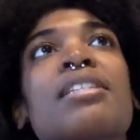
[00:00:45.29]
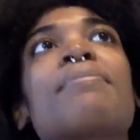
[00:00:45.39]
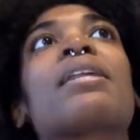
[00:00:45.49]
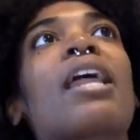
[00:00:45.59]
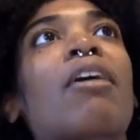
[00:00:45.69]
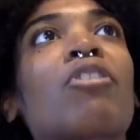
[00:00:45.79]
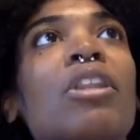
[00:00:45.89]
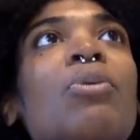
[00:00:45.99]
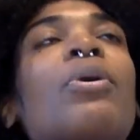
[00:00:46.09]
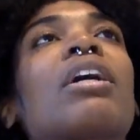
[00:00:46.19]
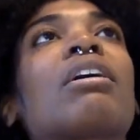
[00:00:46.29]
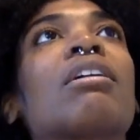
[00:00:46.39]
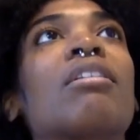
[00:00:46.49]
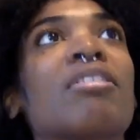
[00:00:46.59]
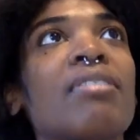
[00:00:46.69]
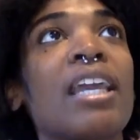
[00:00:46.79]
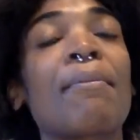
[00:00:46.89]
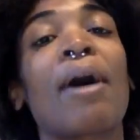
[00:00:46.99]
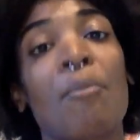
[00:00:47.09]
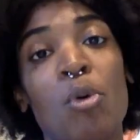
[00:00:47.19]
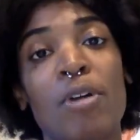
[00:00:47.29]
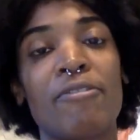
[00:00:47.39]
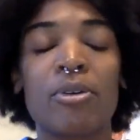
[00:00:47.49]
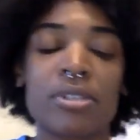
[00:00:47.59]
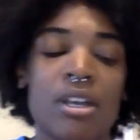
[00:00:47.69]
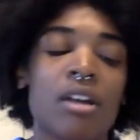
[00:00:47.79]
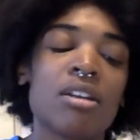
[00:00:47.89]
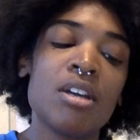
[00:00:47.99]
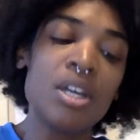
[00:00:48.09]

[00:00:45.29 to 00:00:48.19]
something that I really wanna think about more and focus on.